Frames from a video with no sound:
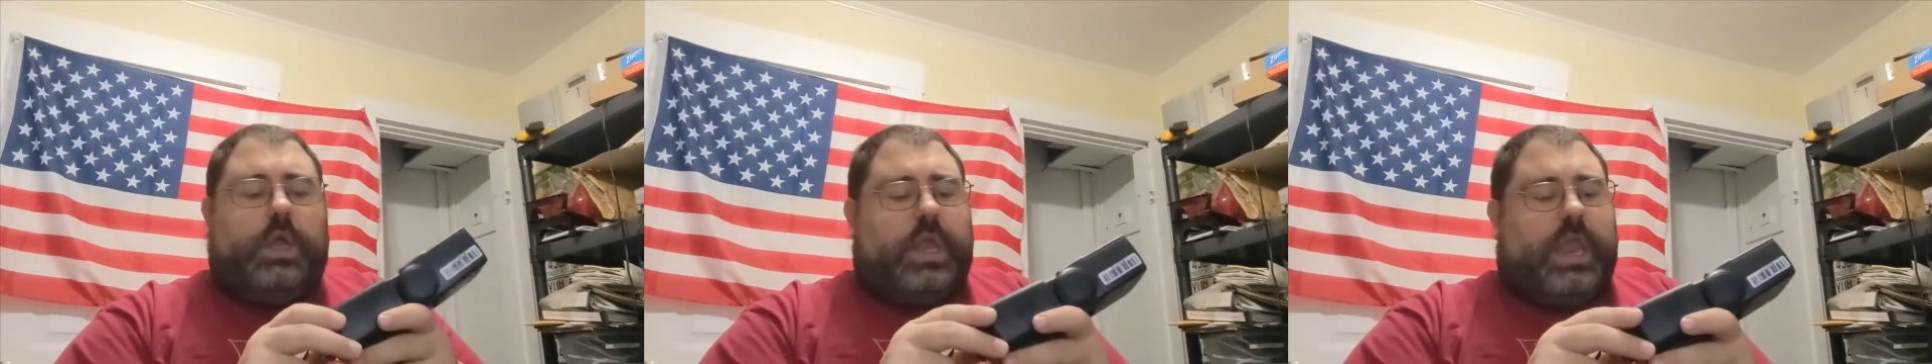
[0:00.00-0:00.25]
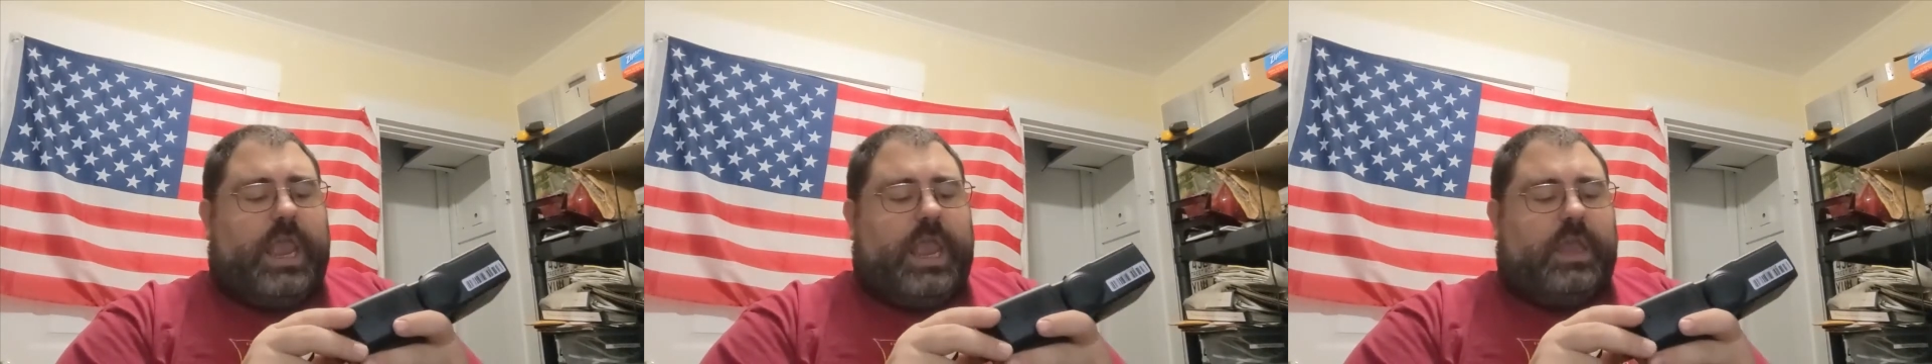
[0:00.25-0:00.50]

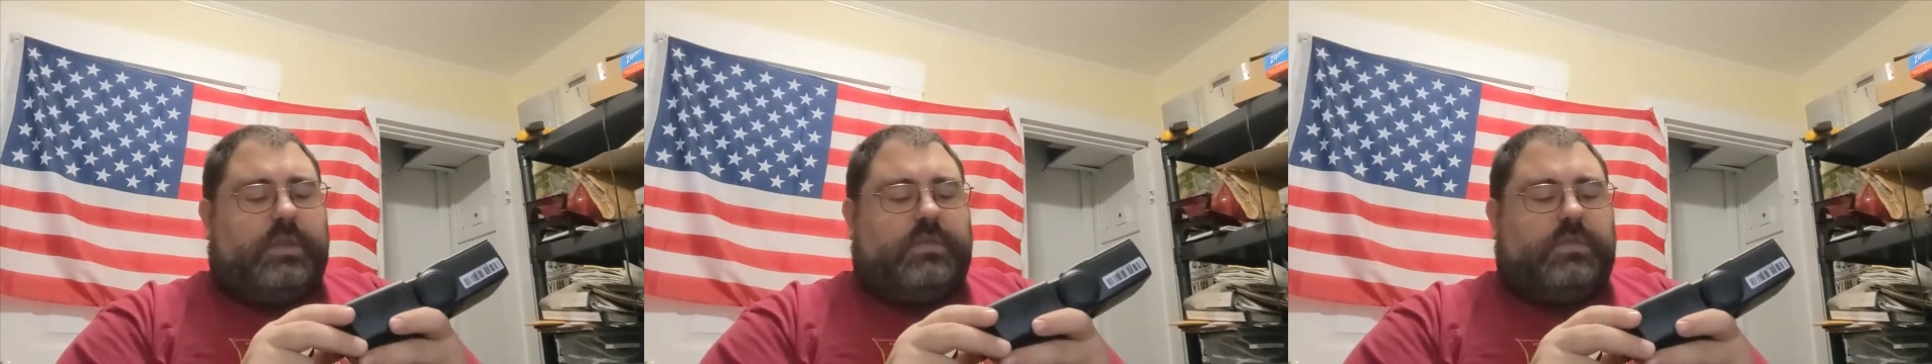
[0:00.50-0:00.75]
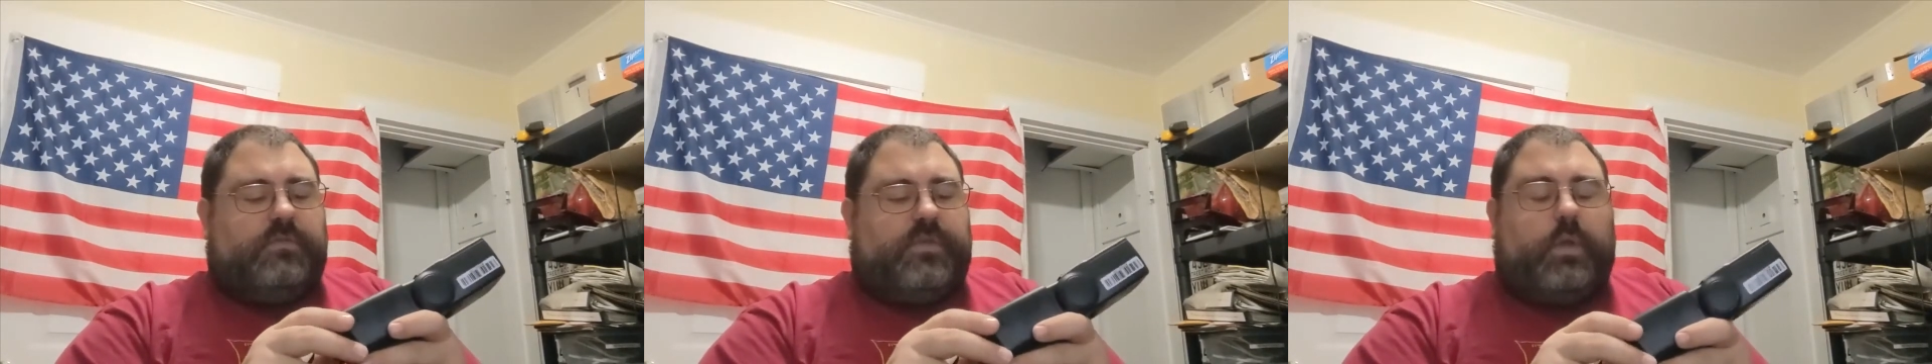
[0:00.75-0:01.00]

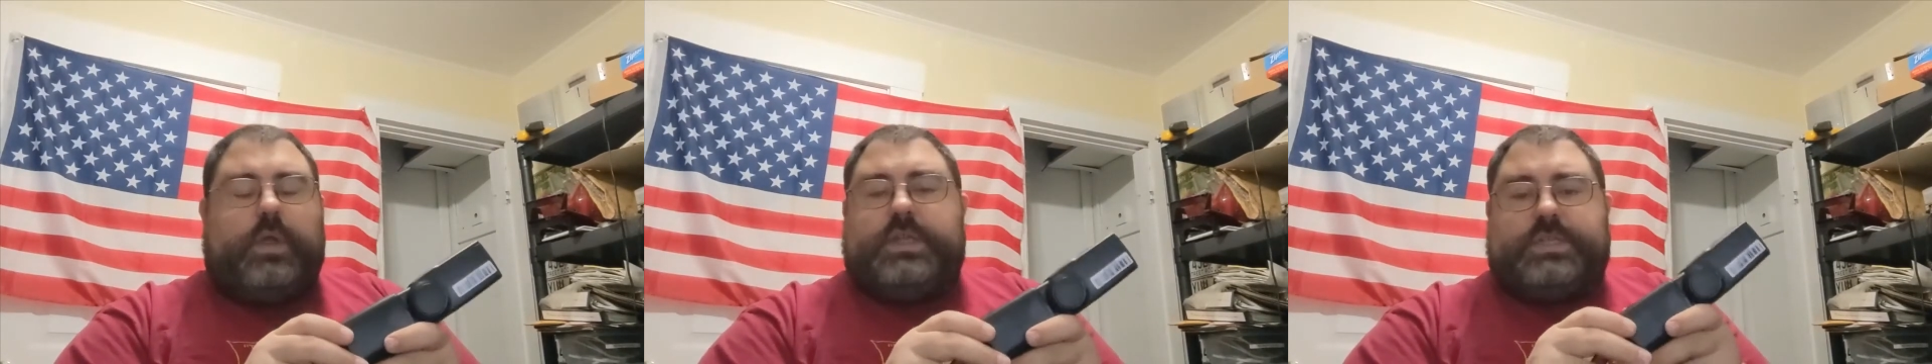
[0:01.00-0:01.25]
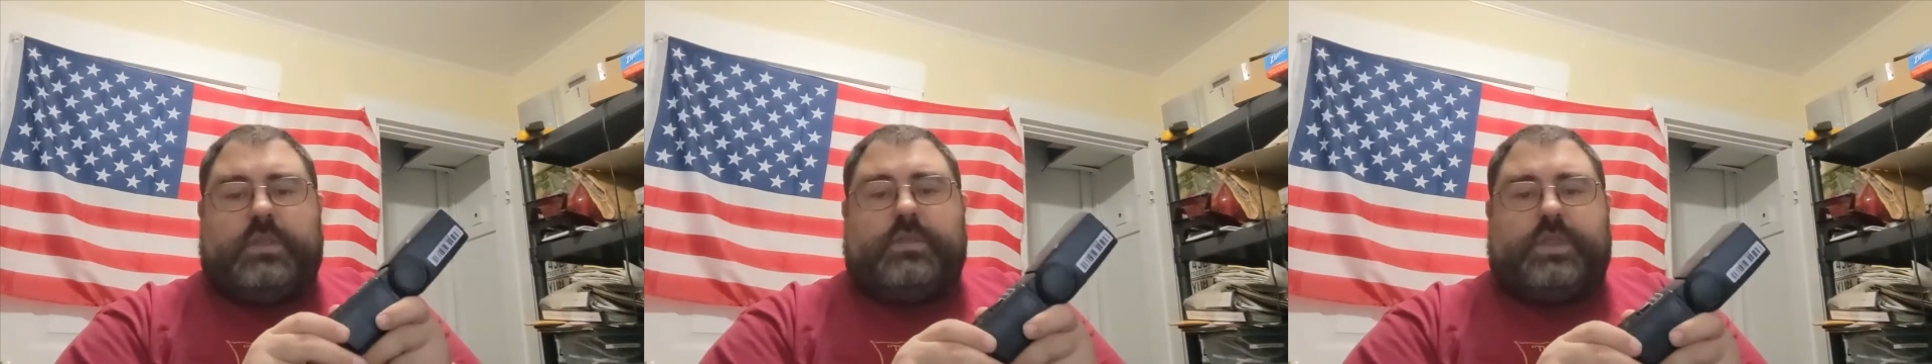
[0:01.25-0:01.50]
and various
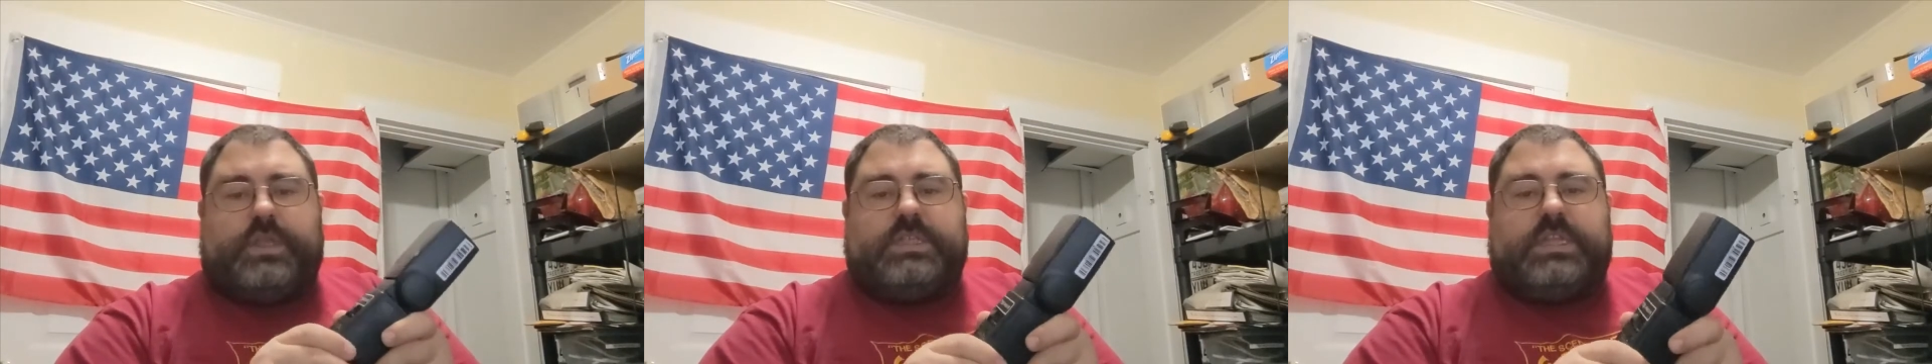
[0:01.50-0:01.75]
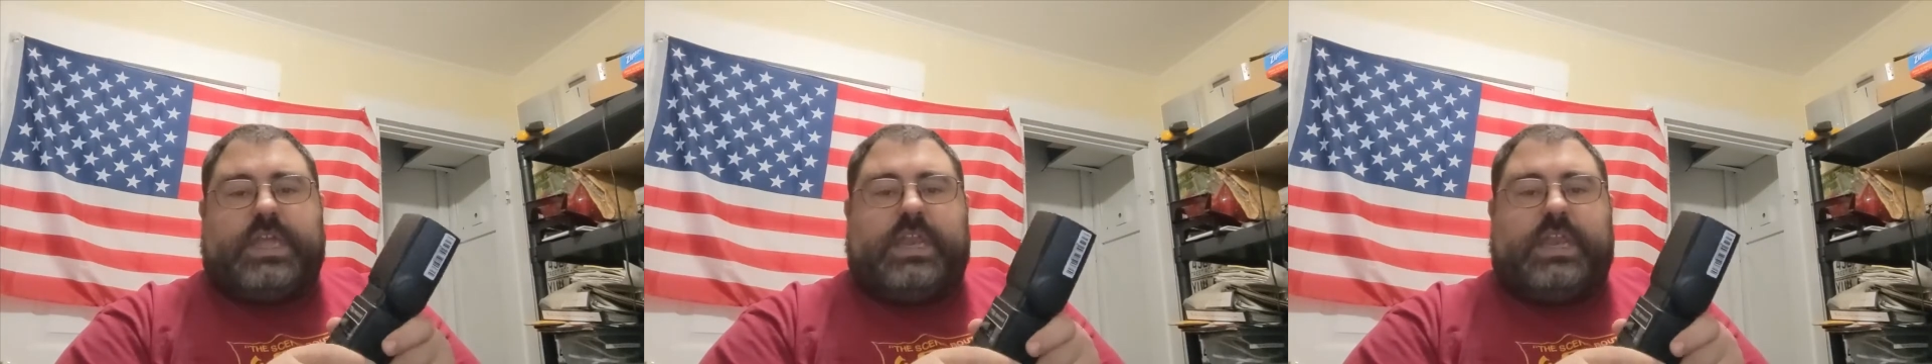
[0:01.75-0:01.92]
other things like that.